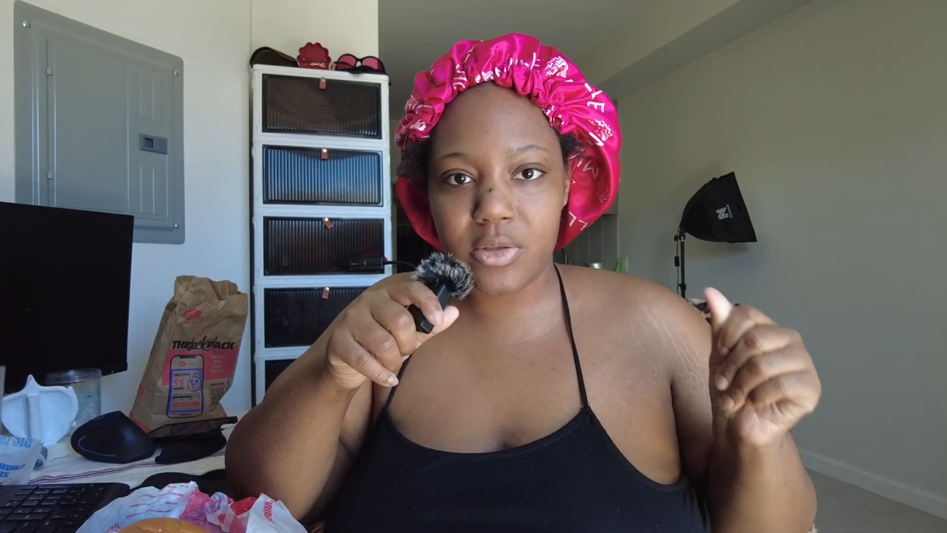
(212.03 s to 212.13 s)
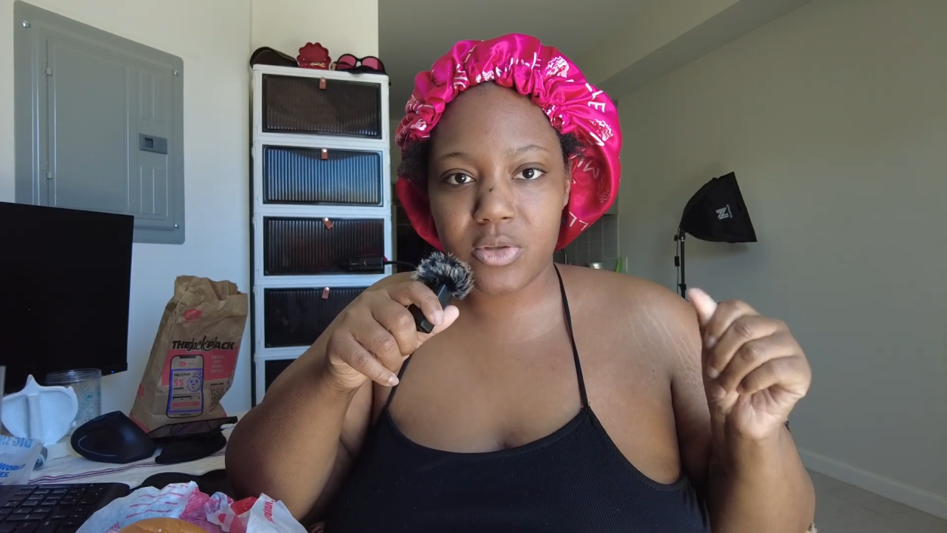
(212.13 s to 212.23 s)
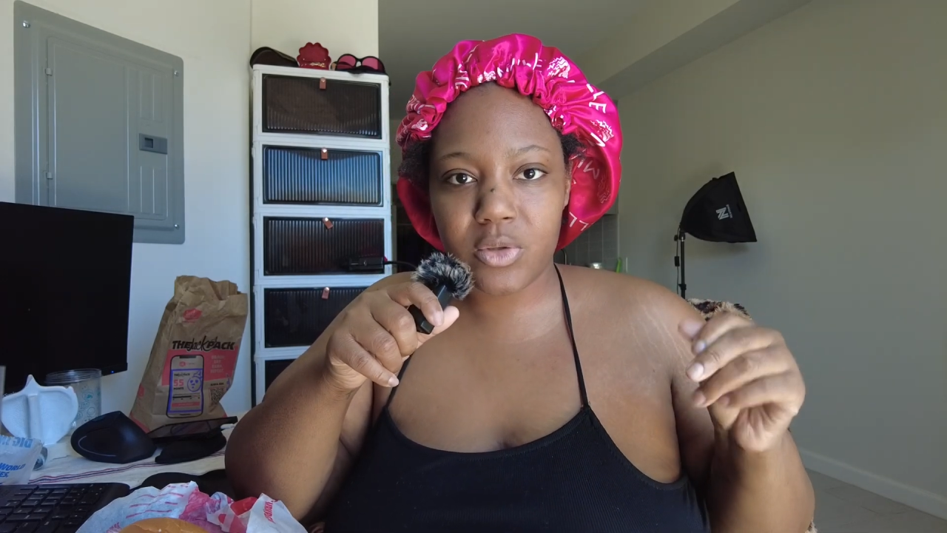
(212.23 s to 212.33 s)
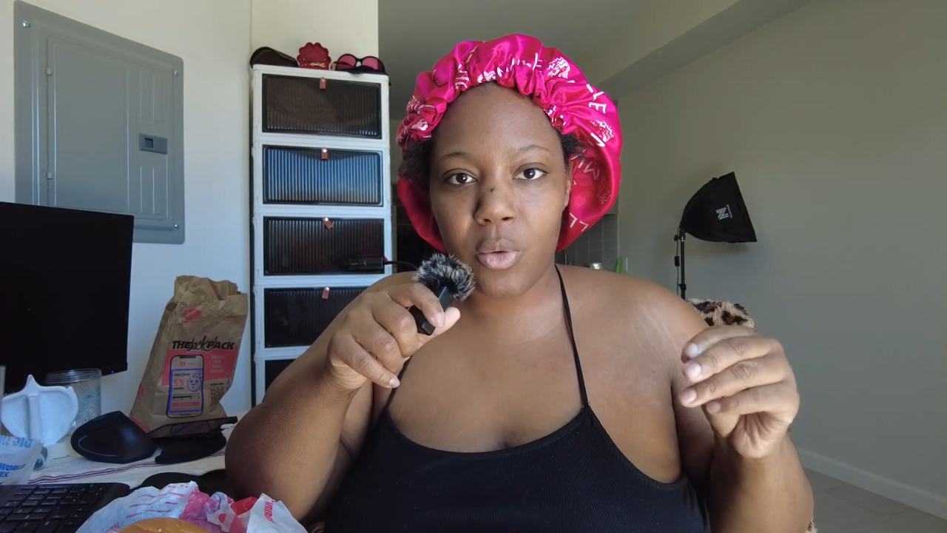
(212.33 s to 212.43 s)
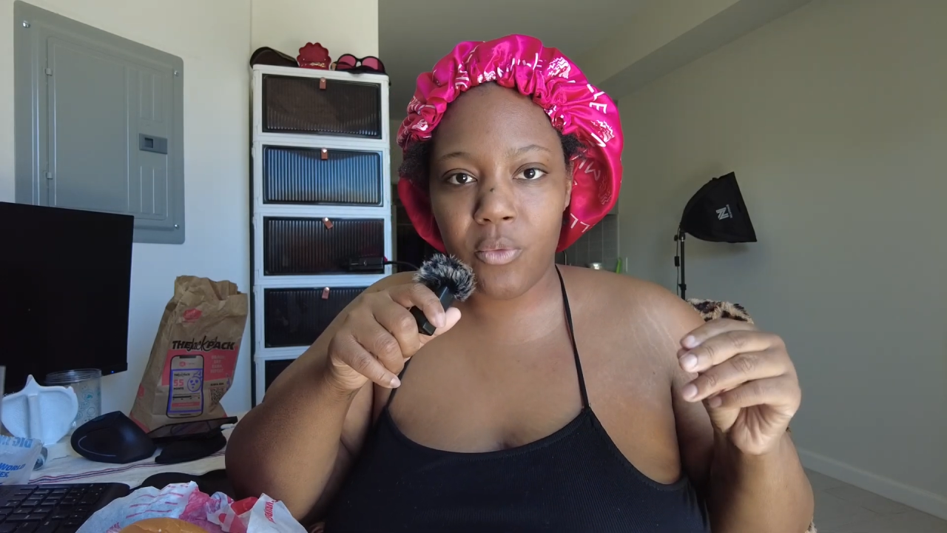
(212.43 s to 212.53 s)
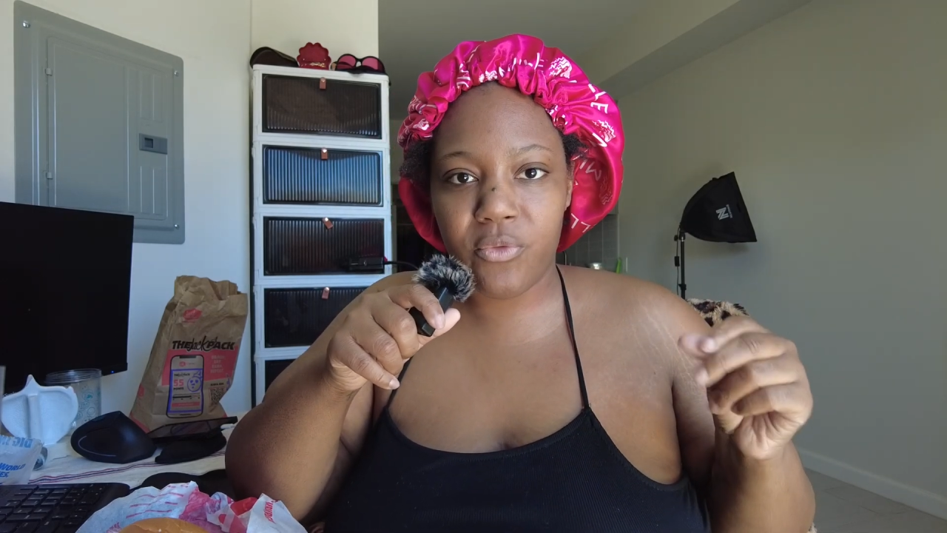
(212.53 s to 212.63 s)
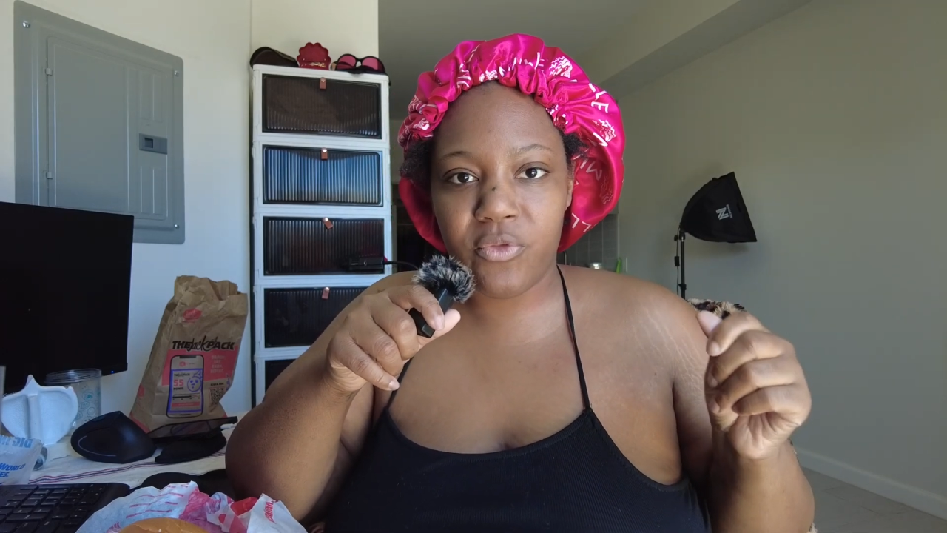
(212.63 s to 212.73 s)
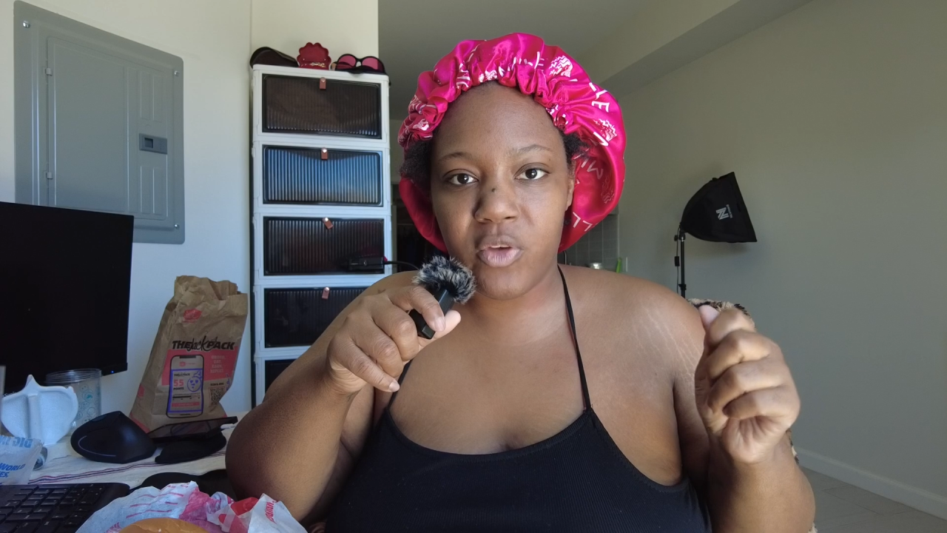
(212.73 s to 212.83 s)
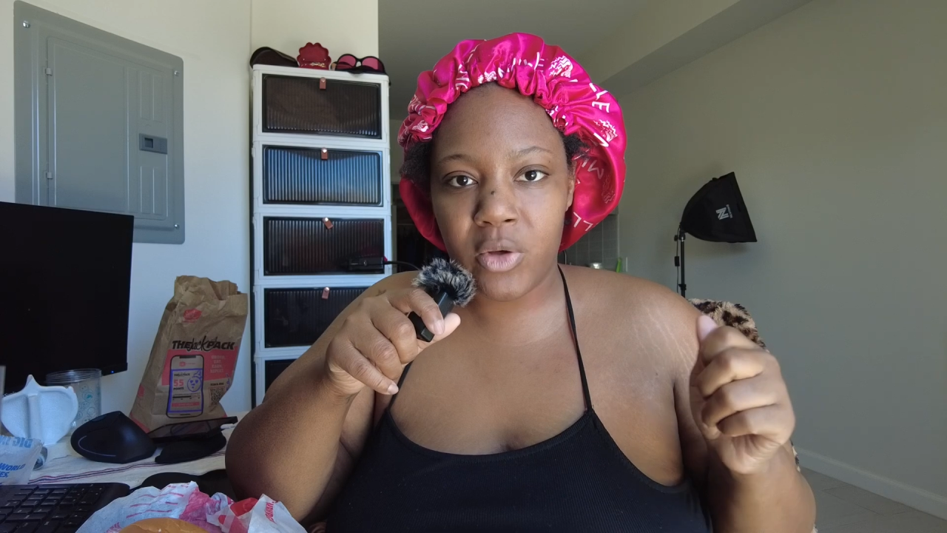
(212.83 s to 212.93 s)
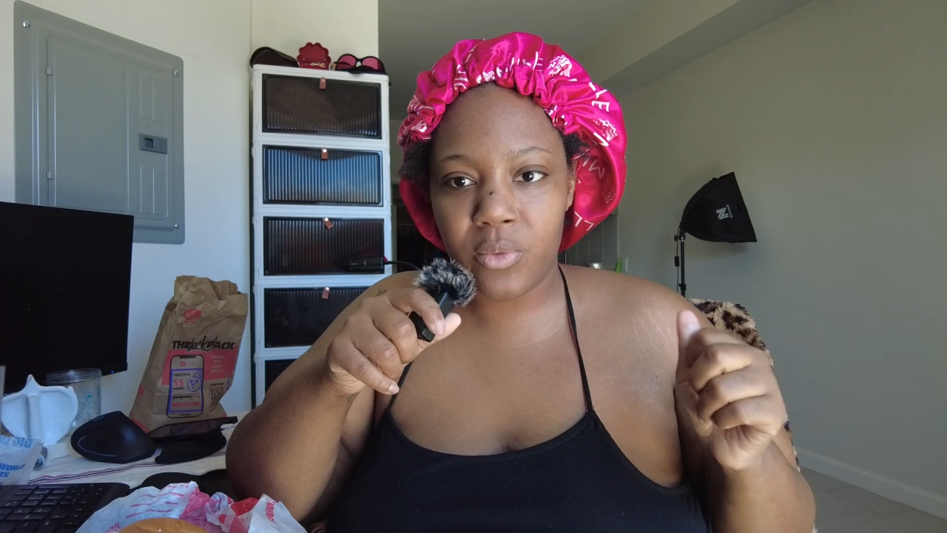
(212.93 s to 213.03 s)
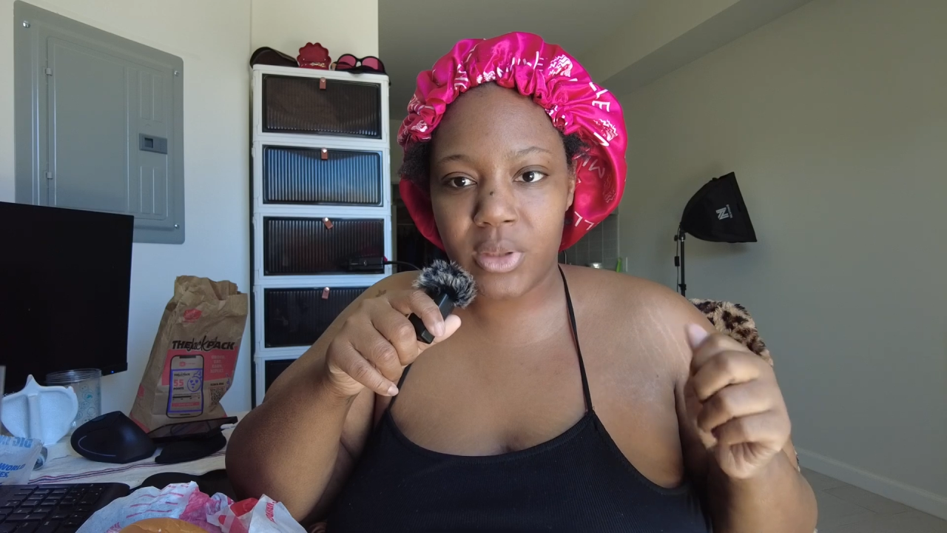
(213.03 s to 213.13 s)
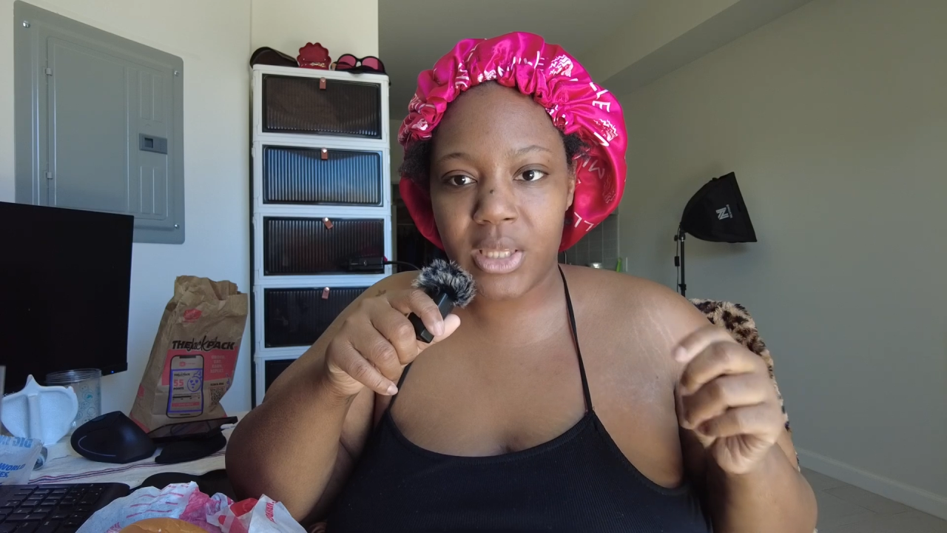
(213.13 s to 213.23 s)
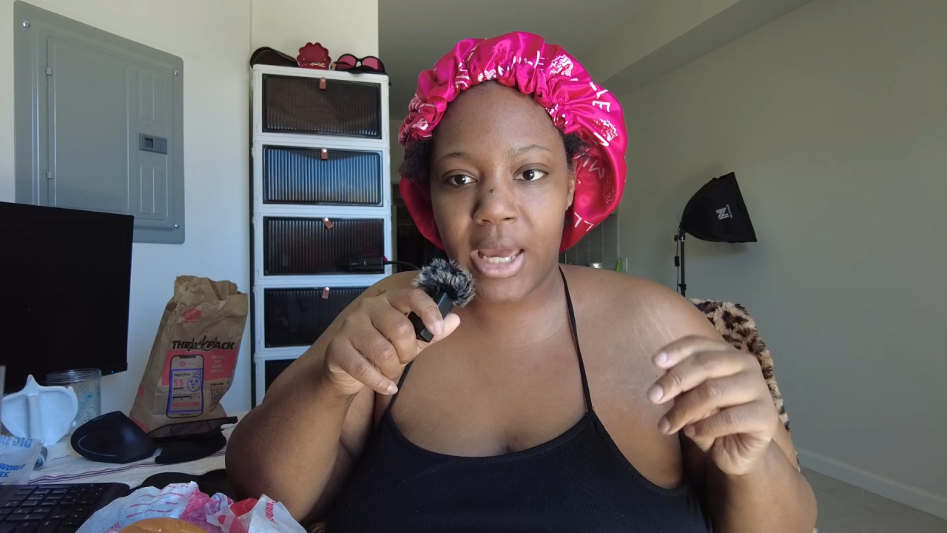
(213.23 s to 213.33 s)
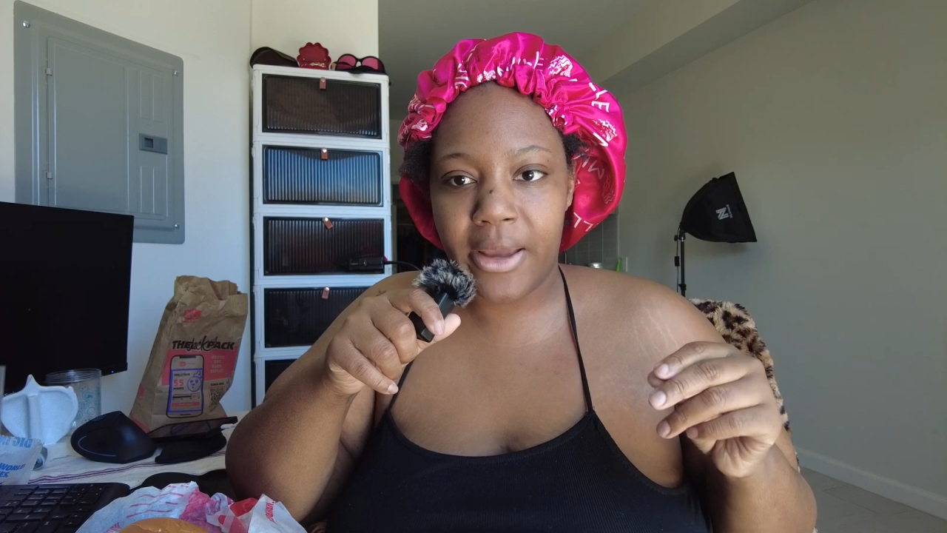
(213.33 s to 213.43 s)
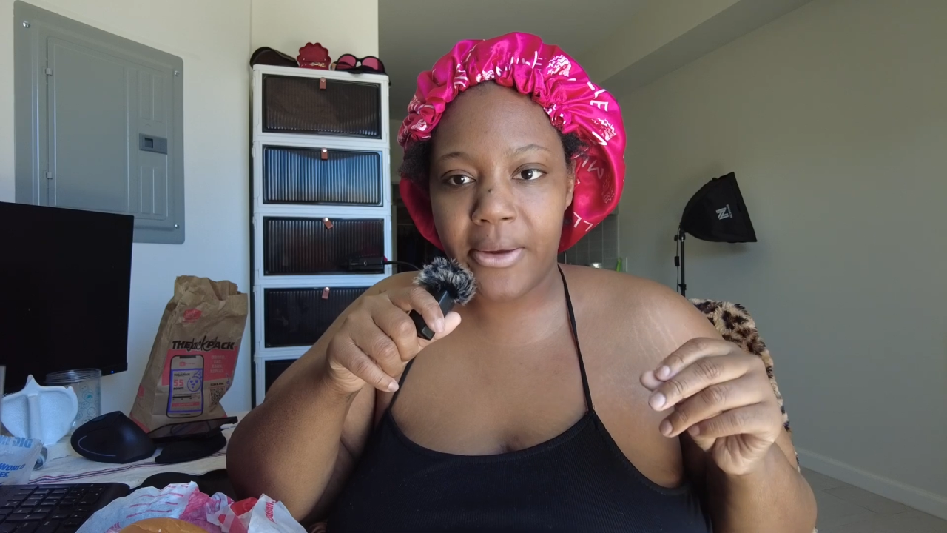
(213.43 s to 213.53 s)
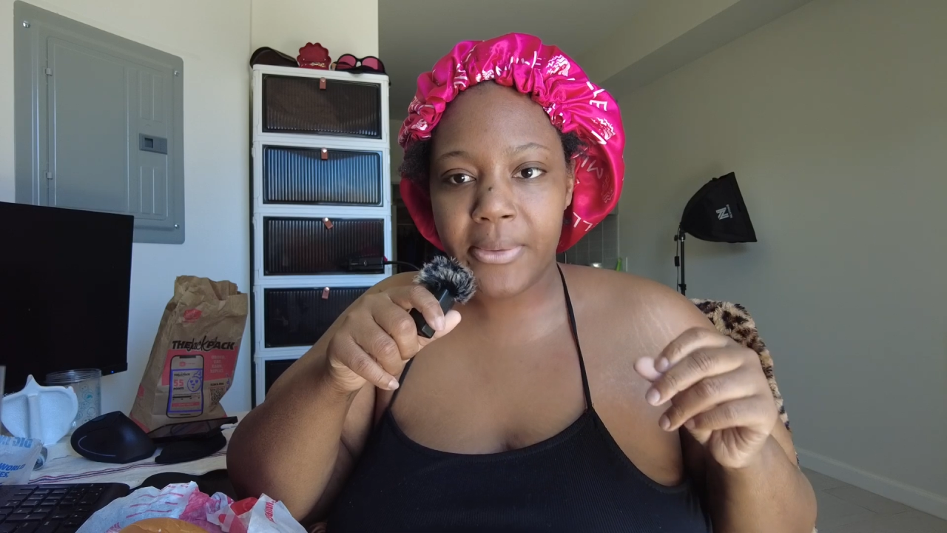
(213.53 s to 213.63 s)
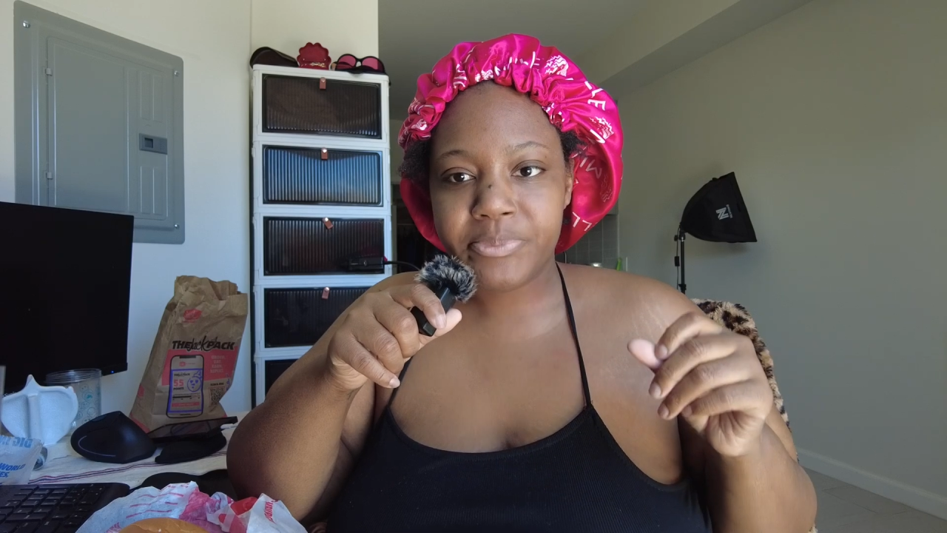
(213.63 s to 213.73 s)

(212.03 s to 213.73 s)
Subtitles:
so filled with like